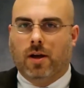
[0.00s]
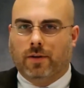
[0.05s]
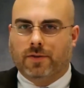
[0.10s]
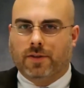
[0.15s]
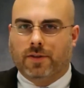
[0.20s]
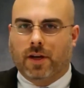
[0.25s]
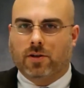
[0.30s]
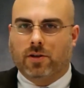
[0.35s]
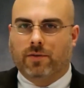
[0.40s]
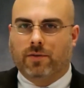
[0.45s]
of
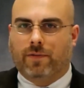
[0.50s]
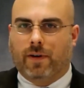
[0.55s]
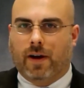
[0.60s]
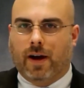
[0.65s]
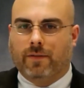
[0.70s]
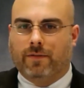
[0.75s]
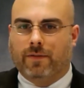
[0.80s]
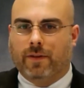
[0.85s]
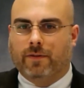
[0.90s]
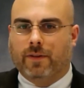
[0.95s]
Section
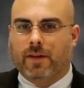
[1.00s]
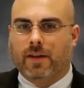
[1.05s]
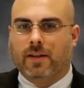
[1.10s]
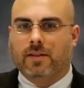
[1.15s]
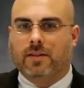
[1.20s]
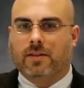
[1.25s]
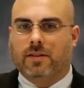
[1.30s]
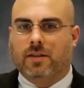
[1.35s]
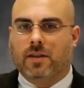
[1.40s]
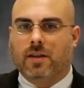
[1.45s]

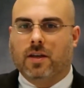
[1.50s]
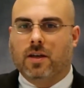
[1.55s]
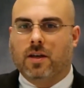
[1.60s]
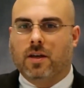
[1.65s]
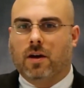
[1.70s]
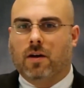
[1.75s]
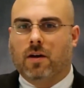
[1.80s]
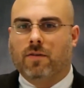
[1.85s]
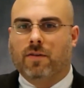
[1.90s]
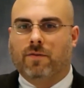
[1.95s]

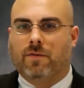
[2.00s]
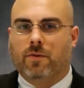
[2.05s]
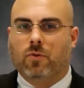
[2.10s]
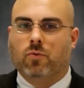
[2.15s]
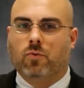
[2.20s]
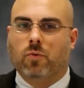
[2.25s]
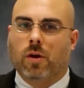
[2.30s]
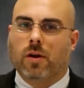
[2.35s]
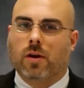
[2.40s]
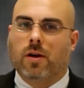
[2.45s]
515C of the
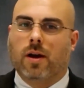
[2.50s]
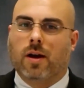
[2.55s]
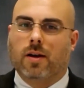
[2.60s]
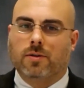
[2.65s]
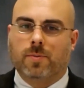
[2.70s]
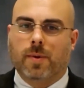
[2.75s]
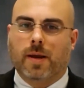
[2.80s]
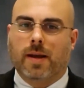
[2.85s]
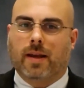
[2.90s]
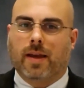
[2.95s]
Food, Drug, and
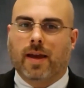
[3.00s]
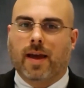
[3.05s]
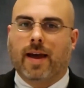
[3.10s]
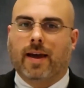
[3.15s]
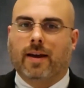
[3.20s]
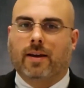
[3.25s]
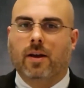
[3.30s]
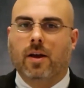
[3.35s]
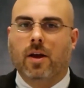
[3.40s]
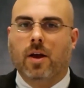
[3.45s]
Cosmetic
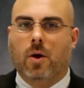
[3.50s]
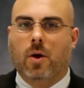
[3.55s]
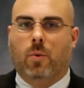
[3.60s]
Act,